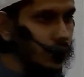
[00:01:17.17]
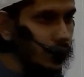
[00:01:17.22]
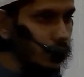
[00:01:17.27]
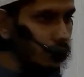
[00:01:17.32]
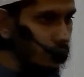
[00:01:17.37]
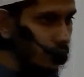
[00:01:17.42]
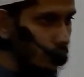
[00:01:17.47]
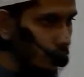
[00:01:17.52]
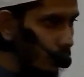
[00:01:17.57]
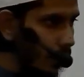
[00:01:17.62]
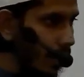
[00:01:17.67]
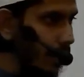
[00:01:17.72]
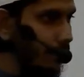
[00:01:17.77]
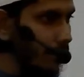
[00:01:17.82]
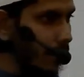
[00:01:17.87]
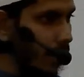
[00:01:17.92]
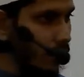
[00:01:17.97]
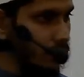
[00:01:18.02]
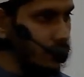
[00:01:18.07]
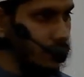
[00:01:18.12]
deed will
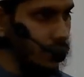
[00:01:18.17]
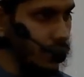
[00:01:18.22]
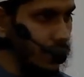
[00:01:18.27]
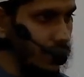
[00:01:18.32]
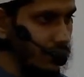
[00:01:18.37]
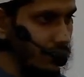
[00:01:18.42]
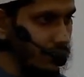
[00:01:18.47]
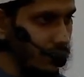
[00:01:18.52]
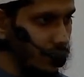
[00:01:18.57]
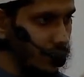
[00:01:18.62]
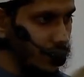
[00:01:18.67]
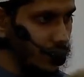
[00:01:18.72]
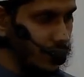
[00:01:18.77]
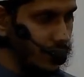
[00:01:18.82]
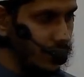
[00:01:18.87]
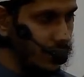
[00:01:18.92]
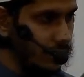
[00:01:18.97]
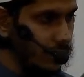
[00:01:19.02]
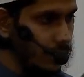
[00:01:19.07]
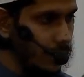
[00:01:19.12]
wipe out the evil
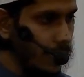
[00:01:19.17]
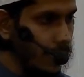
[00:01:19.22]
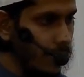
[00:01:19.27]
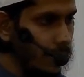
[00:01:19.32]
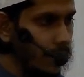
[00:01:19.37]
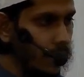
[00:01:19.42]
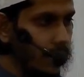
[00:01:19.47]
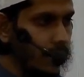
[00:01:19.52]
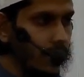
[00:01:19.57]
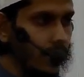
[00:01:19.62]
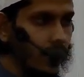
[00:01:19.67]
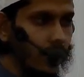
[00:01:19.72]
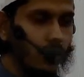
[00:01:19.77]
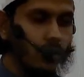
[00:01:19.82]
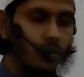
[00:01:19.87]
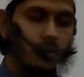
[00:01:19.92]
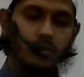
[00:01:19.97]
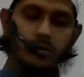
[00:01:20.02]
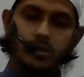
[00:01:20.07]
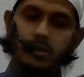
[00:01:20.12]
deed.
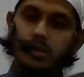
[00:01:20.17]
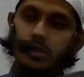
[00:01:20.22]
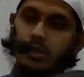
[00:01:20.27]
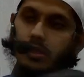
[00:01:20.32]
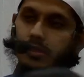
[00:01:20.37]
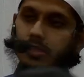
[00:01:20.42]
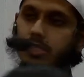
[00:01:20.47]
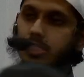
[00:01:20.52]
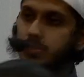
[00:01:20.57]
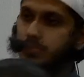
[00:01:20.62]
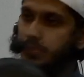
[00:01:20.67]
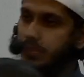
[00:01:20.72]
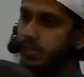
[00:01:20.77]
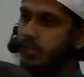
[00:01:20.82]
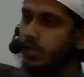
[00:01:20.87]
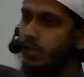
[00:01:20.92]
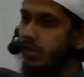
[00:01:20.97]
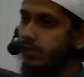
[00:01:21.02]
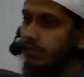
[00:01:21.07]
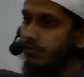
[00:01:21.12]
Now, this
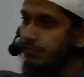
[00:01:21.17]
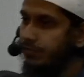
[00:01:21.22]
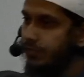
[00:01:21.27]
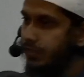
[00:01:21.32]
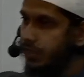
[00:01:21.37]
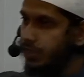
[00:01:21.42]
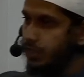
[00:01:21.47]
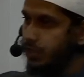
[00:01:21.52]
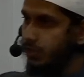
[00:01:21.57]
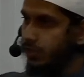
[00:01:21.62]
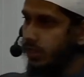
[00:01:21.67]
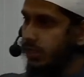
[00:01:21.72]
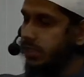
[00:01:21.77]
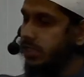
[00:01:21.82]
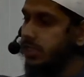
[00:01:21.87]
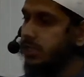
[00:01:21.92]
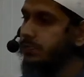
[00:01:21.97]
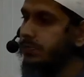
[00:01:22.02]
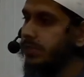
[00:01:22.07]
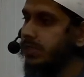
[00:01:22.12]
particular virtue
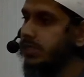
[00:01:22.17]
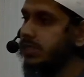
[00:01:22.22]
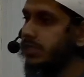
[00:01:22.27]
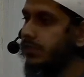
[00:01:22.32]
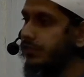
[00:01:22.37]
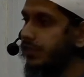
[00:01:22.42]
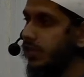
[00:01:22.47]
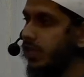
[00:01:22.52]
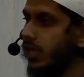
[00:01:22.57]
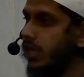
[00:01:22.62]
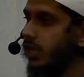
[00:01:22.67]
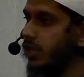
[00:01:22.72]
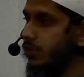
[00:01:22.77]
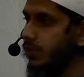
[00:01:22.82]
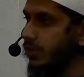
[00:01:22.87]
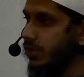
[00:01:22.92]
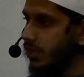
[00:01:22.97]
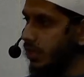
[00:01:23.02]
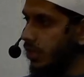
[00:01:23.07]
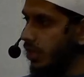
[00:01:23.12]
is specifically
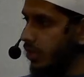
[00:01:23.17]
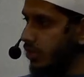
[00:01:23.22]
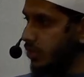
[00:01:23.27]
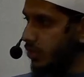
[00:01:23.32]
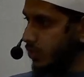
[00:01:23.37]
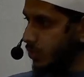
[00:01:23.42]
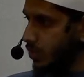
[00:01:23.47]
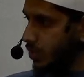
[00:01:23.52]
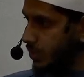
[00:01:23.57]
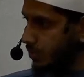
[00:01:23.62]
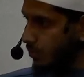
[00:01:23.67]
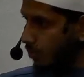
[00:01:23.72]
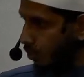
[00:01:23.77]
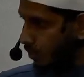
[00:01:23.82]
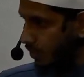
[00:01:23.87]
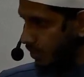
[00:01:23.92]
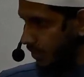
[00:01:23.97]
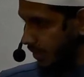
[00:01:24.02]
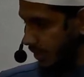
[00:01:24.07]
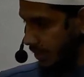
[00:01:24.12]
with regards to
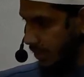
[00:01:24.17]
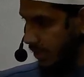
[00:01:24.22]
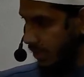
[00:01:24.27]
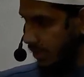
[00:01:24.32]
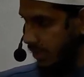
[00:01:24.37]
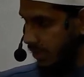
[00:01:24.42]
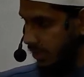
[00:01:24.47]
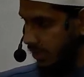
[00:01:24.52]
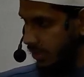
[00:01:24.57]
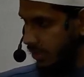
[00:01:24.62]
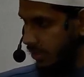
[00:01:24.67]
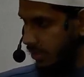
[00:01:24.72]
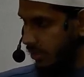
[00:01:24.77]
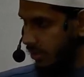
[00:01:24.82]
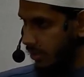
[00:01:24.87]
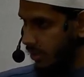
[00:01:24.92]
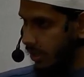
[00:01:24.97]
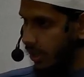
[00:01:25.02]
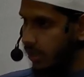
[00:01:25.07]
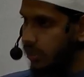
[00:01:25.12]
small sins.
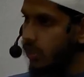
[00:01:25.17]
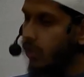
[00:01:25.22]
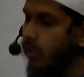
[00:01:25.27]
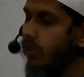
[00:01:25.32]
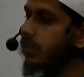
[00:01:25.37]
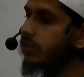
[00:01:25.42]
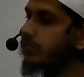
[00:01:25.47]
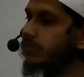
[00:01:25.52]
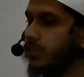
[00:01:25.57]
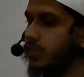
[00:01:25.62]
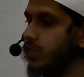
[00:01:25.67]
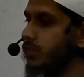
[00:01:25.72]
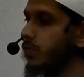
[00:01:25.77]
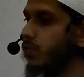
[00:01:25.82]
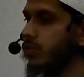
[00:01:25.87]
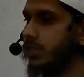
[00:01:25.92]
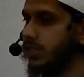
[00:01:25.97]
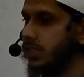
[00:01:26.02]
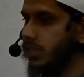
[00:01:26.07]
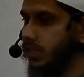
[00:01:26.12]
It's only for
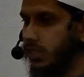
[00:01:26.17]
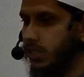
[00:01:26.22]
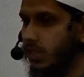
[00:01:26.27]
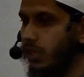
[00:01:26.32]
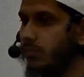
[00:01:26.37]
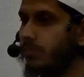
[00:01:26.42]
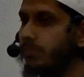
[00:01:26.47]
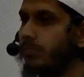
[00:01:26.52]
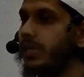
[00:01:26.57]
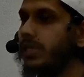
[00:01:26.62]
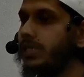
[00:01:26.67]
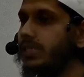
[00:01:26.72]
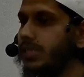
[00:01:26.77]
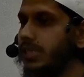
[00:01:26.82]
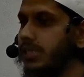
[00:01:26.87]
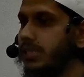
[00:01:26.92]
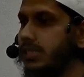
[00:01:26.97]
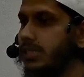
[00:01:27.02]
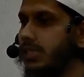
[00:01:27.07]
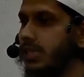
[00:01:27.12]
small sins, not big
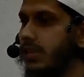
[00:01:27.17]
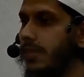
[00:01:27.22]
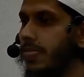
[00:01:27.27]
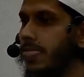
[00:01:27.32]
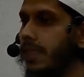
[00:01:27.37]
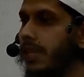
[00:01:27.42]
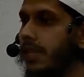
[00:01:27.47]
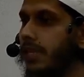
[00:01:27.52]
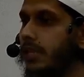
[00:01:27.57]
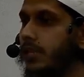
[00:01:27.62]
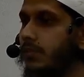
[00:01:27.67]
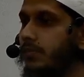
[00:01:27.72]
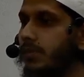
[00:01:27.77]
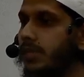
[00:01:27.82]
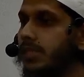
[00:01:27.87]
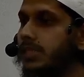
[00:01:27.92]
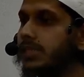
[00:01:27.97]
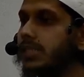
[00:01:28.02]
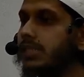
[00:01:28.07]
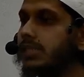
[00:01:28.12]
sins.
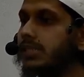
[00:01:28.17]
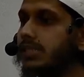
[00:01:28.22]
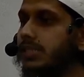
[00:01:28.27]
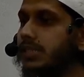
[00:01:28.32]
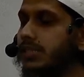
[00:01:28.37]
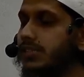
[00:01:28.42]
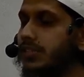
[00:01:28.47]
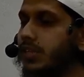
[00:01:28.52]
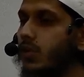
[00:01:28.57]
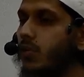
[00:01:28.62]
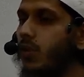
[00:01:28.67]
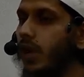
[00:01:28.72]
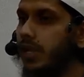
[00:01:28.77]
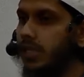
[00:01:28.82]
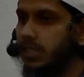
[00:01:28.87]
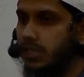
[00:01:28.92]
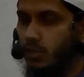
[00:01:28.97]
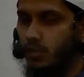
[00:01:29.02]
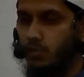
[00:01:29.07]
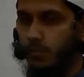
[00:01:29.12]
Big sins
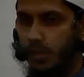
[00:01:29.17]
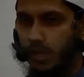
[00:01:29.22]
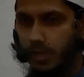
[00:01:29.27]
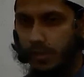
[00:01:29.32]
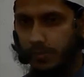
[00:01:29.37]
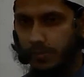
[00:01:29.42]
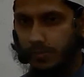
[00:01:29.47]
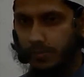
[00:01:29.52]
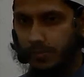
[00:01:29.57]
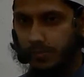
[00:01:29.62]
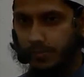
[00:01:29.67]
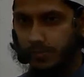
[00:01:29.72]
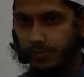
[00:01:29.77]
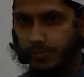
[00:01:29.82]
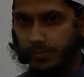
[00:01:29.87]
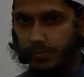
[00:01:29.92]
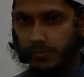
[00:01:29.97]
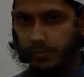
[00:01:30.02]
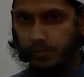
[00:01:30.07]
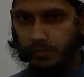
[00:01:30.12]
require
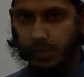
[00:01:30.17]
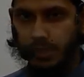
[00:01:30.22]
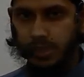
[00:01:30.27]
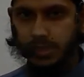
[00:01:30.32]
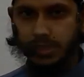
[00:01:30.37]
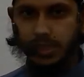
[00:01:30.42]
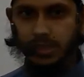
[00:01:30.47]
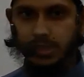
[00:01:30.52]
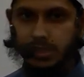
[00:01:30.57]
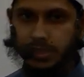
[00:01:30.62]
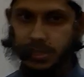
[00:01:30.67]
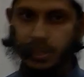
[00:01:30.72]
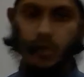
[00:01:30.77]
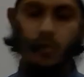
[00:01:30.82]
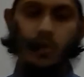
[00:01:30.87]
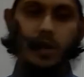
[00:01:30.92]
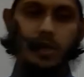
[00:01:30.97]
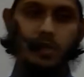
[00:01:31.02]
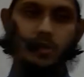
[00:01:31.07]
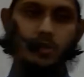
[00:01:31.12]
tawbah. Big sins
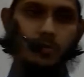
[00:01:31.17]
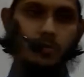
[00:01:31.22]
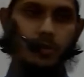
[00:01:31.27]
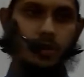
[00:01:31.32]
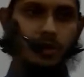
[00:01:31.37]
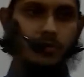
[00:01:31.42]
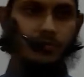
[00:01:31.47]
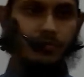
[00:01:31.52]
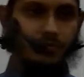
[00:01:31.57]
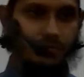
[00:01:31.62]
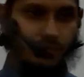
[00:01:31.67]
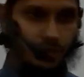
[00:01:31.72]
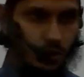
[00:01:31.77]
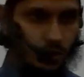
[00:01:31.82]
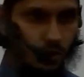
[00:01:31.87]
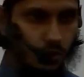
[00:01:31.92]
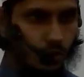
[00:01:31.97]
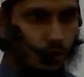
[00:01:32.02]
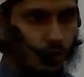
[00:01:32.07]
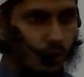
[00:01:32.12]
require tawbah. If
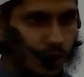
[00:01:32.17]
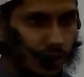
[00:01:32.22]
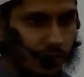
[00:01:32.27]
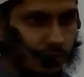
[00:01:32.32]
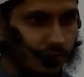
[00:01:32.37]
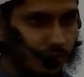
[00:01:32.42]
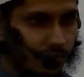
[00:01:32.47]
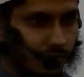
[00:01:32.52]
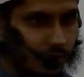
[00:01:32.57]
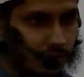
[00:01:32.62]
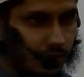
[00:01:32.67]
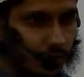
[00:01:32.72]
you have